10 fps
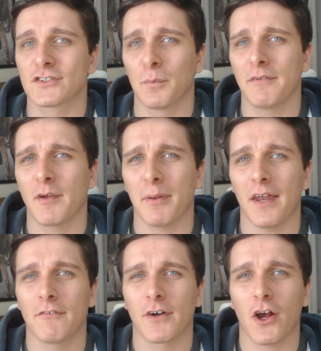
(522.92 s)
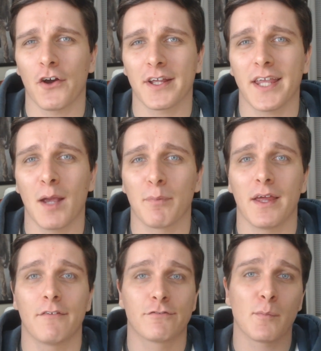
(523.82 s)
Next up, if you plan on recording
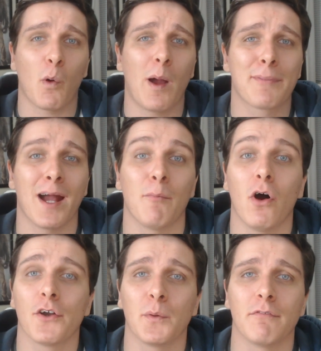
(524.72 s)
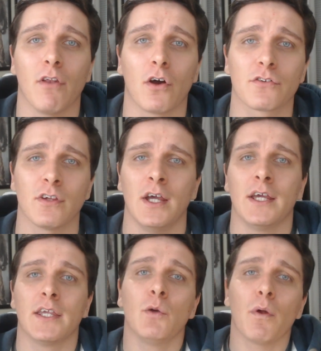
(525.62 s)
gameplay from a webcam or doing vlogs,
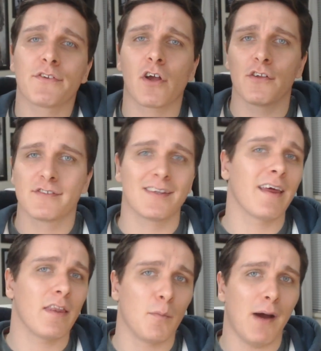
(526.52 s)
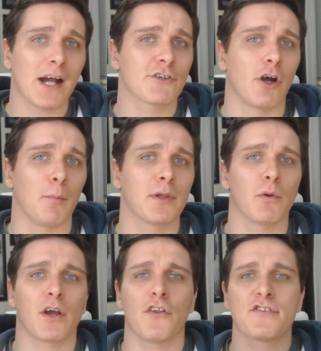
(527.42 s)
you want to consider the backdrop.
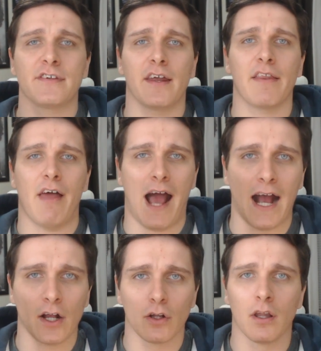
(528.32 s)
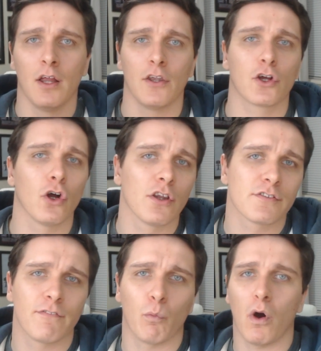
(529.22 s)
You want to consider the angle, the
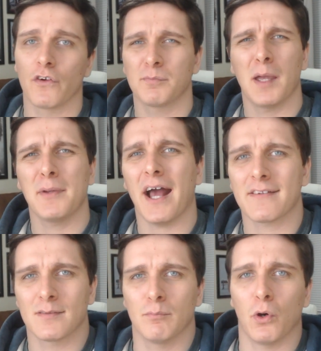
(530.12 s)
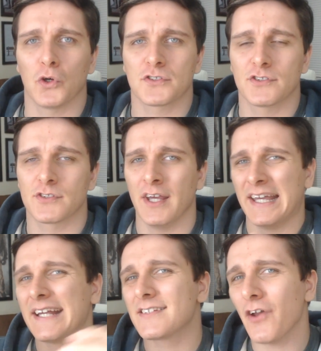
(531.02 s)
colours of the walls, maybe add some posters.
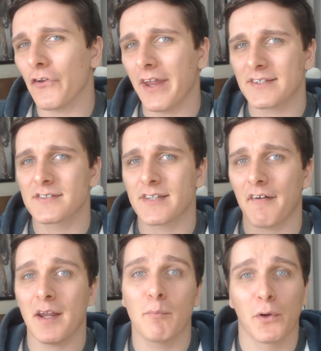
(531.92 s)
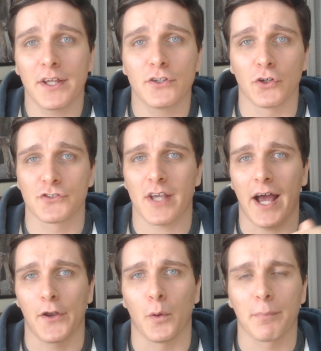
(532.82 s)
It's not necessary, but it does
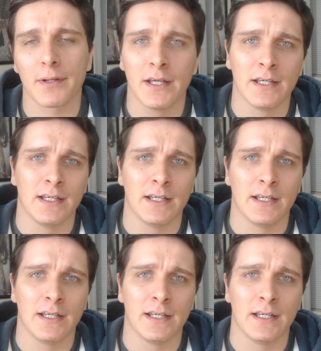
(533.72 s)
add up.